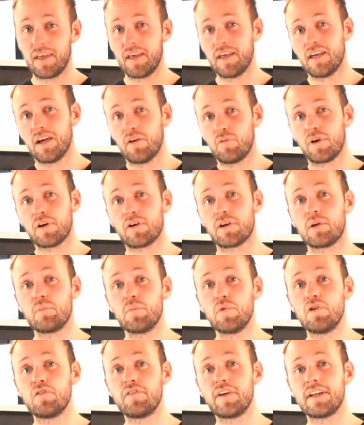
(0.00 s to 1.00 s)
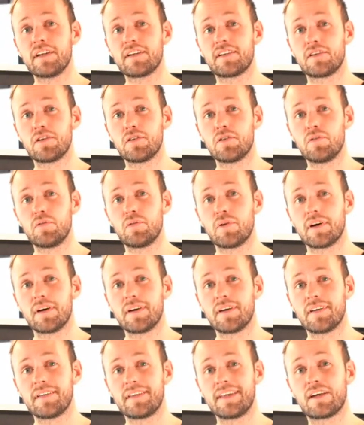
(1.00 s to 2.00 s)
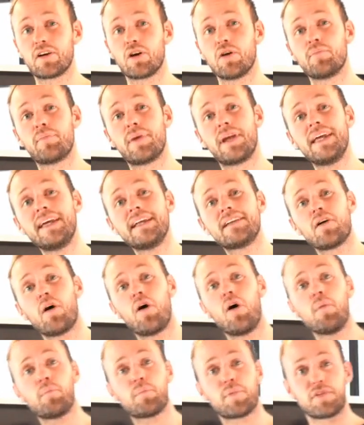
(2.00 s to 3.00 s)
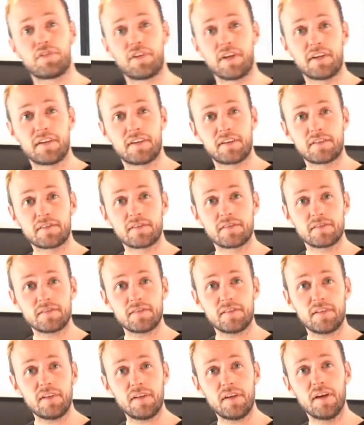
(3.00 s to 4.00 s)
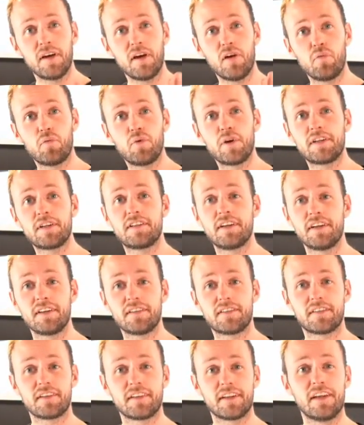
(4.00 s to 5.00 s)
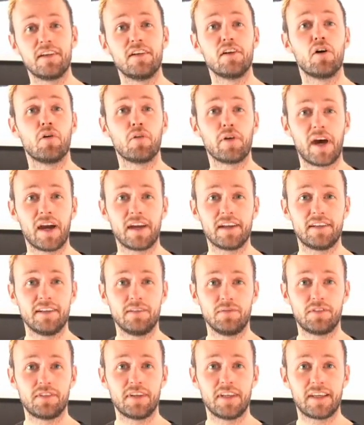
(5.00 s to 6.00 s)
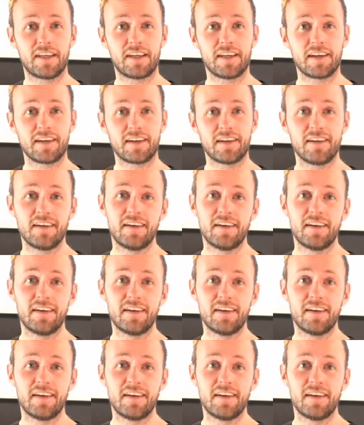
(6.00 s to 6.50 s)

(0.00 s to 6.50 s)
We're going to move into the complete opposite, which is the known item seeking.